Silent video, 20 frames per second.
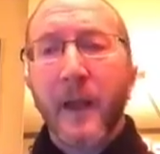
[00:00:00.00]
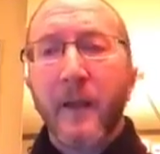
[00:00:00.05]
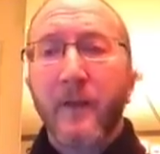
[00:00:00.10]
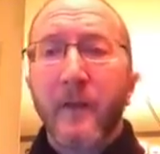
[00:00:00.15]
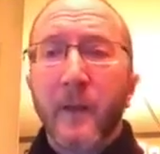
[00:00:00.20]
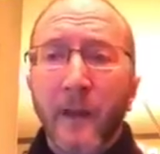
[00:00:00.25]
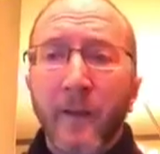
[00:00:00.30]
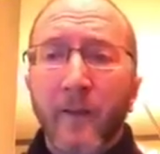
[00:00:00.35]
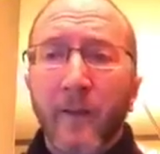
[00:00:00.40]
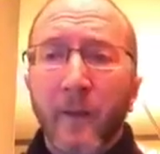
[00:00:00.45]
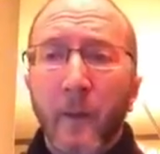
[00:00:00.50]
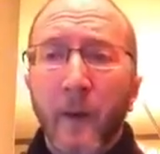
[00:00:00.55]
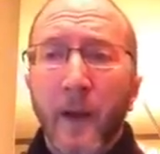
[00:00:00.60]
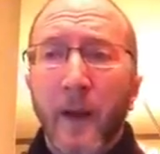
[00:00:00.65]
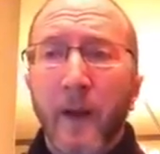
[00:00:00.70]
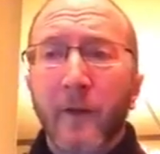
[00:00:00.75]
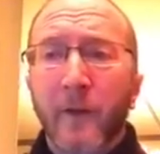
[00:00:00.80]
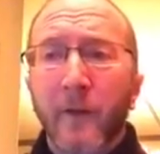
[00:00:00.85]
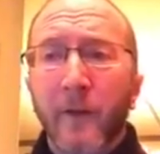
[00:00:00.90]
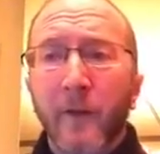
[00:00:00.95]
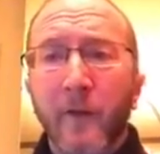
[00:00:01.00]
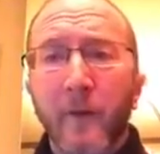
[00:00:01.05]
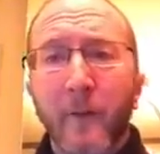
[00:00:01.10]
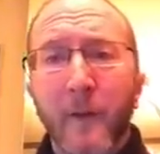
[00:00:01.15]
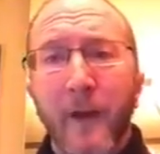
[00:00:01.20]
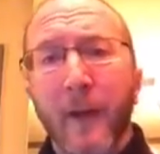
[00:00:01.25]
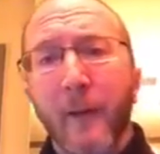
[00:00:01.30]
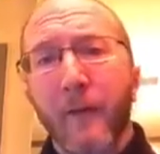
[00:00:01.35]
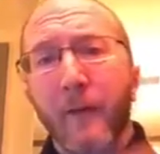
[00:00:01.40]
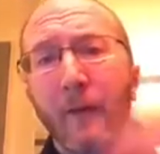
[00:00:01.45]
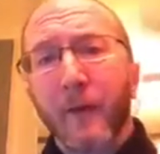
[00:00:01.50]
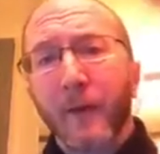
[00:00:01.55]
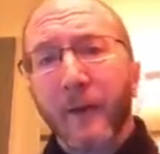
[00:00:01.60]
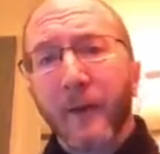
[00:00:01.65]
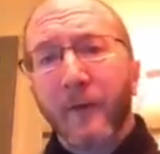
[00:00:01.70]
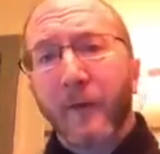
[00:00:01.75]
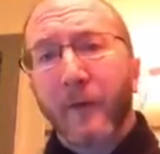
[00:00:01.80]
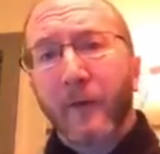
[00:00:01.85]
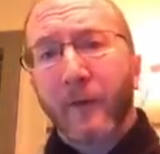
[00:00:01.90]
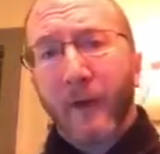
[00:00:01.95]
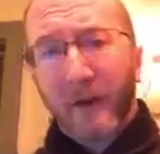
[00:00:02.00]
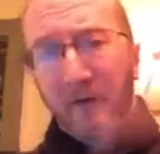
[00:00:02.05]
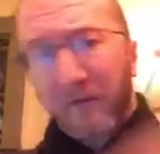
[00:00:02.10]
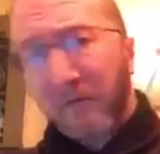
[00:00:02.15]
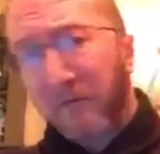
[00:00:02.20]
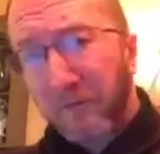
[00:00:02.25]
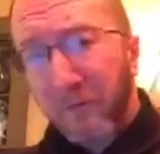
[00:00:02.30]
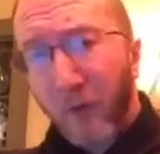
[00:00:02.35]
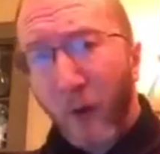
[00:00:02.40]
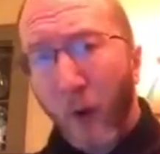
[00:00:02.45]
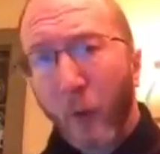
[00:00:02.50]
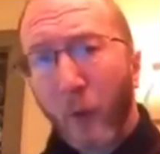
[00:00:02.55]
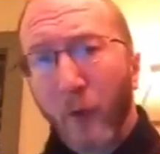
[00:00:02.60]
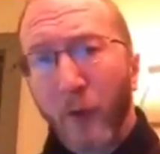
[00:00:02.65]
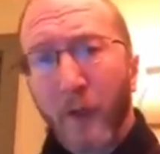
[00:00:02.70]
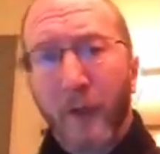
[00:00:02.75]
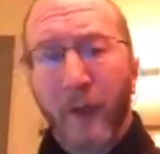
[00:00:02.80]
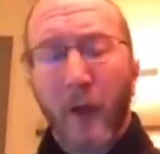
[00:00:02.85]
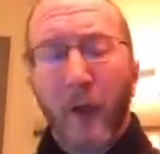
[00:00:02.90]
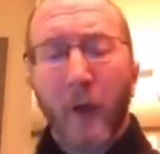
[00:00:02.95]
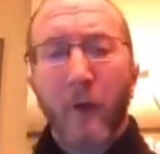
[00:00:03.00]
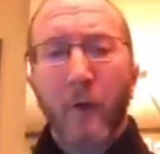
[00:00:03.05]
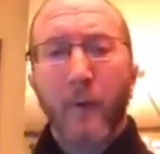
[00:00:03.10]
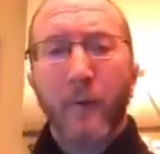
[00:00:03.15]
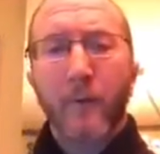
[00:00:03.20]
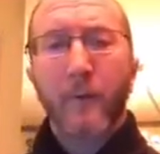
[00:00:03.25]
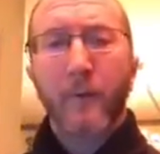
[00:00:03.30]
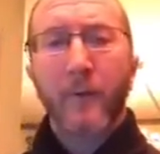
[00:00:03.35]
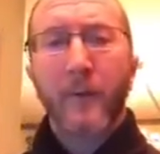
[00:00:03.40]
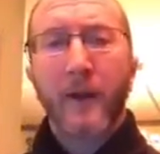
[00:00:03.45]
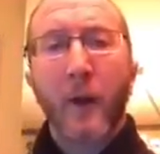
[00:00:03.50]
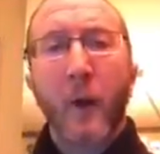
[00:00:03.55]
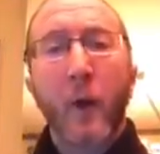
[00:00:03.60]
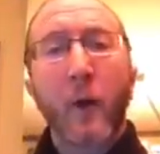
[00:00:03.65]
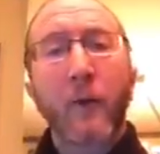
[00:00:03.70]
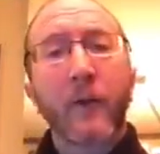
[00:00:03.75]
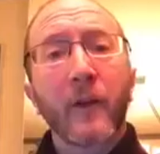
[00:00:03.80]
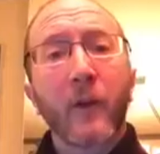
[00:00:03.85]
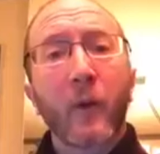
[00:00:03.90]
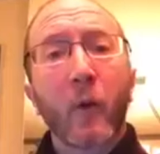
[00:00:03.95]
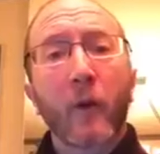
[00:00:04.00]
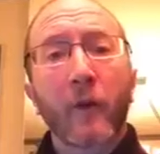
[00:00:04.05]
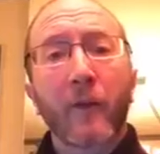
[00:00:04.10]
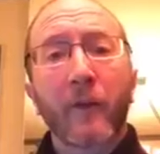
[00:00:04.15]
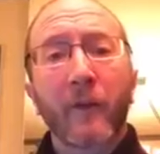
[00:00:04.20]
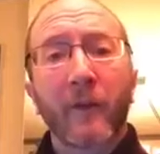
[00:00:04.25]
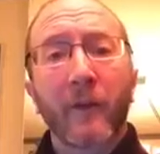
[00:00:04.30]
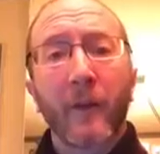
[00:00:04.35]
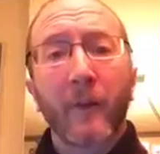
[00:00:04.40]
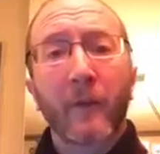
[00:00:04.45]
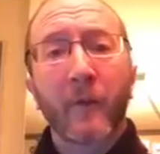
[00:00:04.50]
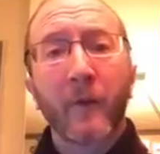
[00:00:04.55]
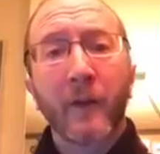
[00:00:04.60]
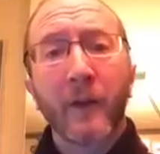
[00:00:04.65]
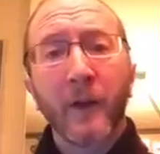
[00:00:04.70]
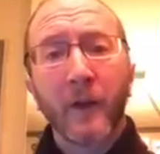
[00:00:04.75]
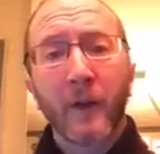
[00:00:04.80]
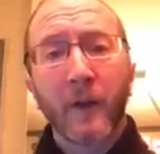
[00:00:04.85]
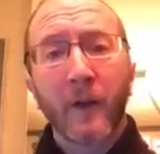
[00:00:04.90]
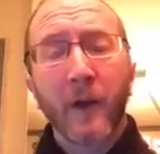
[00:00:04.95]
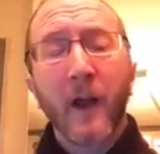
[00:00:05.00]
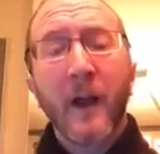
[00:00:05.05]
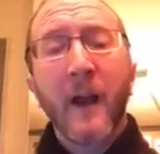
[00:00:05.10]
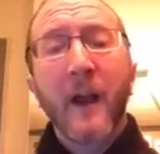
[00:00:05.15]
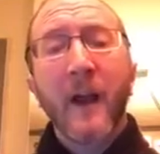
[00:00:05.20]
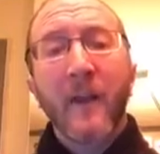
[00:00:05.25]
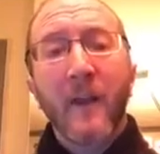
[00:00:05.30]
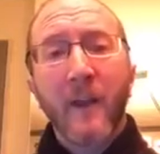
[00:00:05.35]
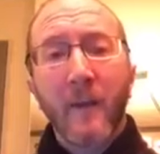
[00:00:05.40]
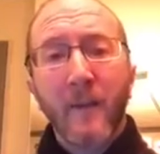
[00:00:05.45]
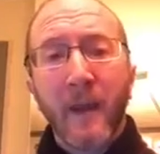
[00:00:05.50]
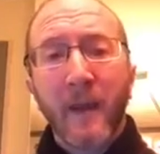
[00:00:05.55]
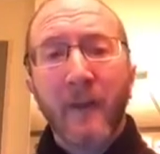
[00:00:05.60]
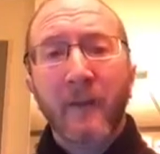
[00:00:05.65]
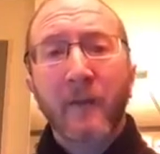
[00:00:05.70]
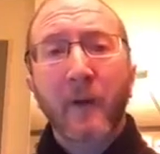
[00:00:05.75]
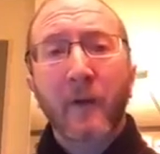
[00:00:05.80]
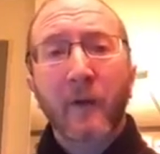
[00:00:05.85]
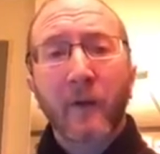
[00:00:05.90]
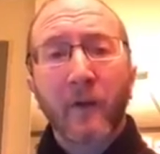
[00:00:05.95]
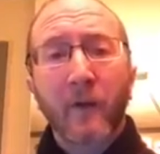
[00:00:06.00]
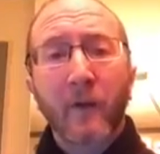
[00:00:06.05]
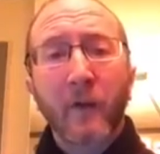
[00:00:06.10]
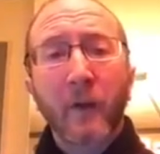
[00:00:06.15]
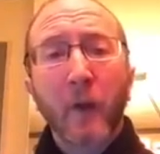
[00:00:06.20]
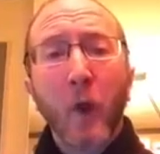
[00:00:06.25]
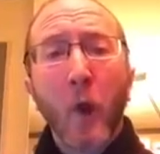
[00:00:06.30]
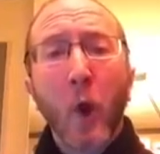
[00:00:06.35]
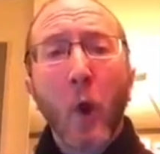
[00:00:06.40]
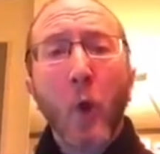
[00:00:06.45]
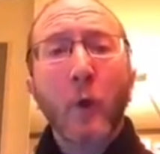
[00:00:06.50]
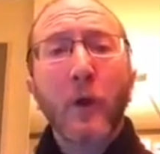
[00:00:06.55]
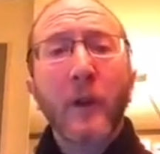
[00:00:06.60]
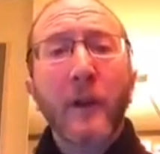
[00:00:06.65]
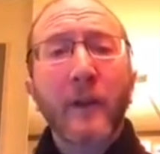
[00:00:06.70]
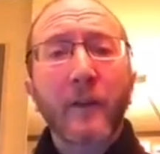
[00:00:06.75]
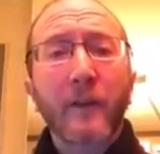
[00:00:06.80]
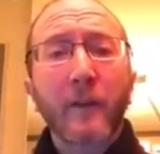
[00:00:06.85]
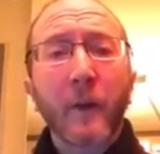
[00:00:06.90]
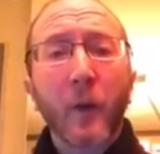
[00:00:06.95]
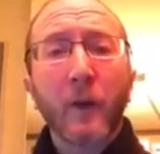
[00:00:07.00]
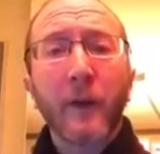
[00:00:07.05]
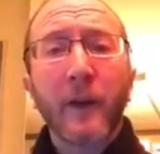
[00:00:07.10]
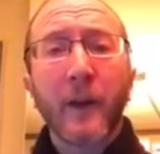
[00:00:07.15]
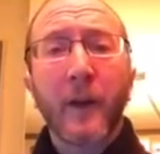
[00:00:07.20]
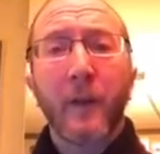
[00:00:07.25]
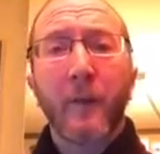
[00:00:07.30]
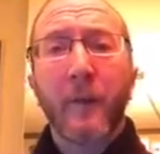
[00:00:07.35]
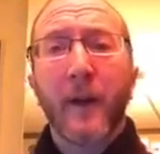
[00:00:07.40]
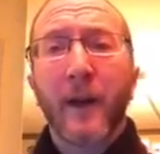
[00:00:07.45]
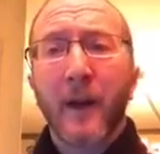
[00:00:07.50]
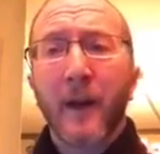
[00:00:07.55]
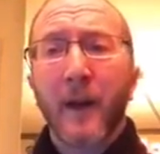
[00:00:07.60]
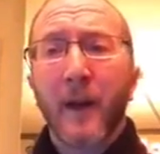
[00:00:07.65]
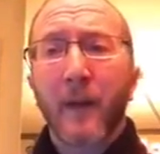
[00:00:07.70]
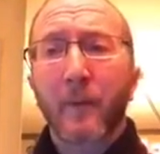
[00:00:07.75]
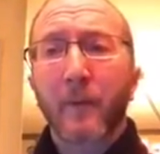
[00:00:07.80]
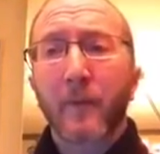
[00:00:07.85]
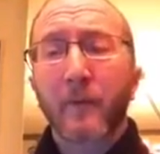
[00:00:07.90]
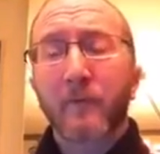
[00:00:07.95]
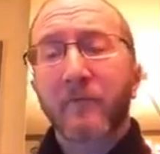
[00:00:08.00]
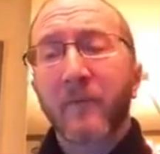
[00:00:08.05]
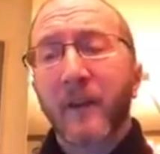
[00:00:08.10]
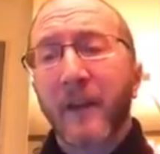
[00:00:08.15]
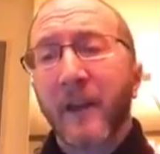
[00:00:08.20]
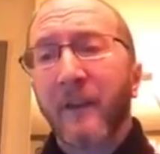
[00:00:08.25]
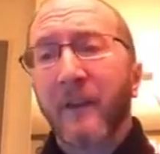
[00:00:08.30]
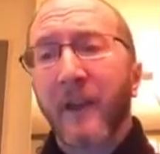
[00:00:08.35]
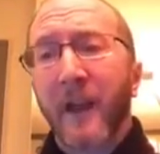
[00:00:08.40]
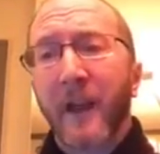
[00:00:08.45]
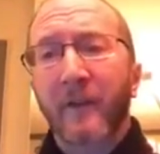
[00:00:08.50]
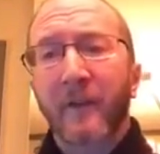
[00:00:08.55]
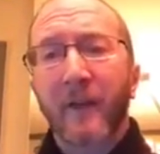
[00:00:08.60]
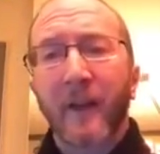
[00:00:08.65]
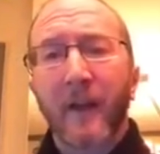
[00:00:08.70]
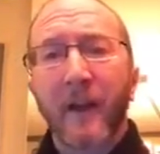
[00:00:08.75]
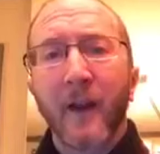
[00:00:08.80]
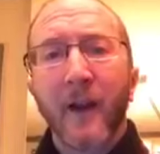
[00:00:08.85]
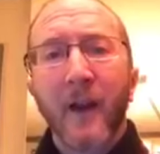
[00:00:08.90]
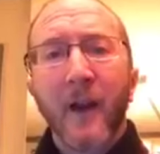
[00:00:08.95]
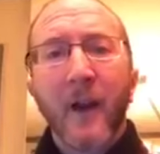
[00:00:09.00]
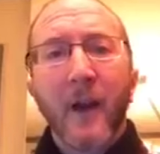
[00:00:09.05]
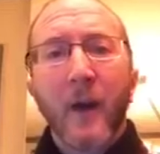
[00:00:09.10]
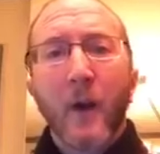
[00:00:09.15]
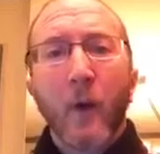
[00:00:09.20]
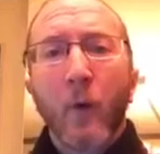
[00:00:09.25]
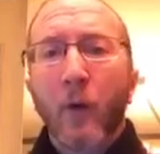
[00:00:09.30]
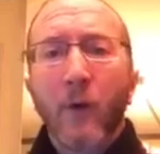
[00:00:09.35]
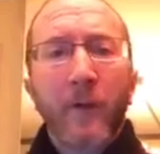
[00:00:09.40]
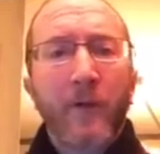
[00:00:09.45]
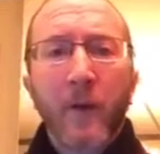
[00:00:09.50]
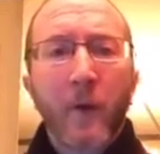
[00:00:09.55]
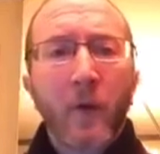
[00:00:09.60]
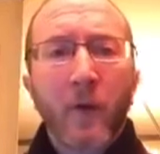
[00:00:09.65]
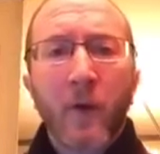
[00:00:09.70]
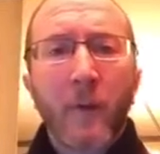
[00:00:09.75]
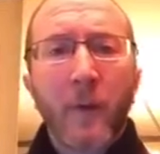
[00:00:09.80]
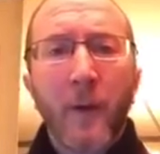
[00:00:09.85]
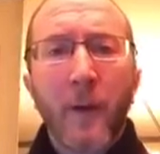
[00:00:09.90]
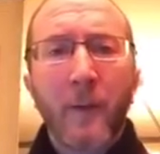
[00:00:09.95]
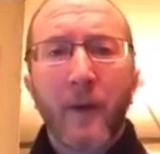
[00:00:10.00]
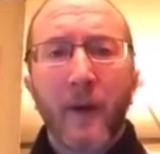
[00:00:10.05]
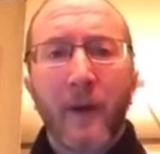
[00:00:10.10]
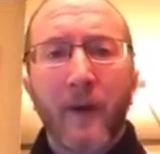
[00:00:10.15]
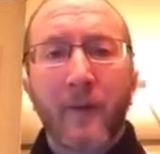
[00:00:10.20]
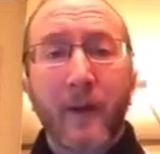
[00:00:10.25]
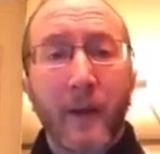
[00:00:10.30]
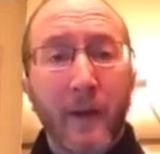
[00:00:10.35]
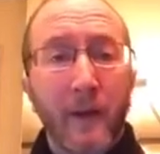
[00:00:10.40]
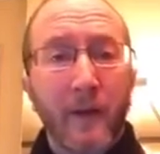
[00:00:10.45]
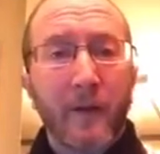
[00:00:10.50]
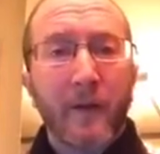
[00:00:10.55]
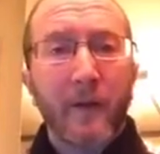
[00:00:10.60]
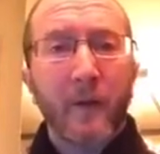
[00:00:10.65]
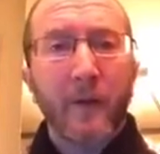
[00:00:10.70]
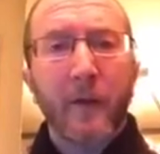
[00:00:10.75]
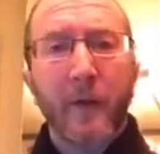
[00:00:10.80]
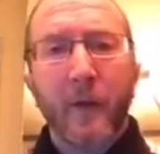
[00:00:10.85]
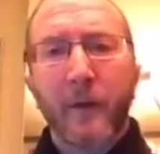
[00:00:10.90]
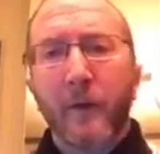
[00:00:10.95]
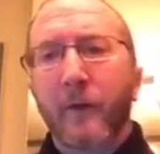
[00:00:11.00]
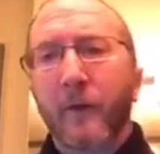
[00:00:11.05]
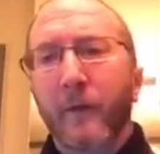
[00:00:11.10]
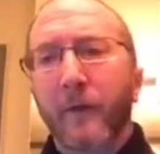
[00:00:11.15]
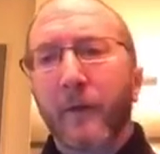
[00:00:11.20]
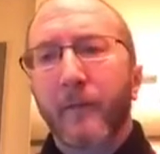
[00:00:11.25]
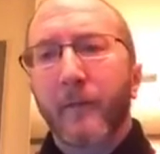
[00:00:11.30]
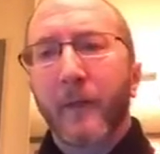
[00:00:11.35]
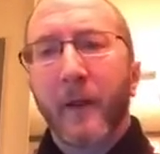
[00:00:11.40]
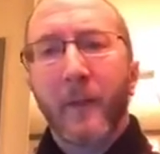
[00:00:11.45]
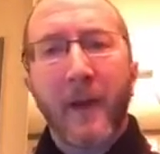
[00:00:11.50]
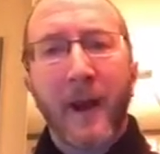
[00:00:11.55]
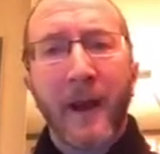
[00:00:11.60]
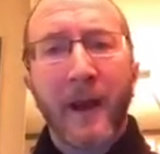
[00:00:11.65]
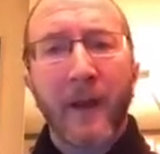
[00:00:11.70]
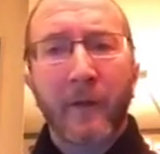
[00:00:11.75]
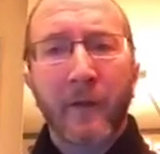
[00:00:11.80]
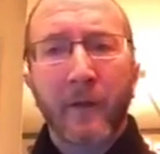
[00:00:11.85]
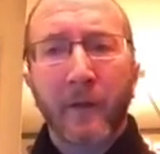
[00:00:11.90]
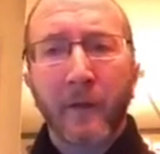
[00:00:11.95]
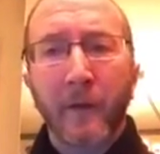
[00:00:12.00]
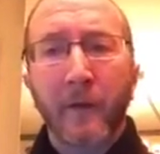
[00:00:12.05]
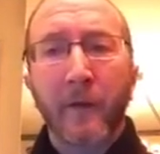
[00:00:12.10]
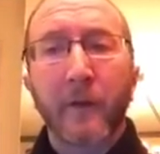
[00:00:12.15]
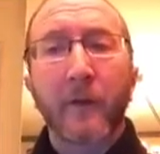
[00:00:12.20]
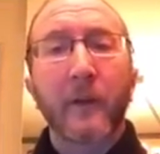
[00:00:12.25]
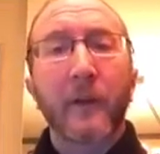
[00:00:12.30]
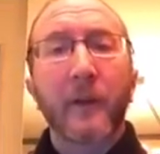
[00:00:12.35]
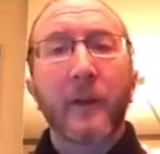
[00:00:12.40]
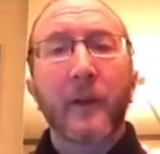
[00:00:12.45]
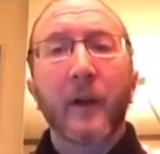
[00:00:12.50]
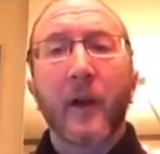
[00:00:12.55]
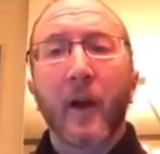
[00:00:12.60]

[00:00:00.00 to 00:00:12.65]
And if you give someone Alemtuzumab, the lymphocytes go really low. Now, over the course of the subsequent year, they may start to slowly come back up. And he's asking, well, what if they don't come up enough? Can you still dose? And my answer is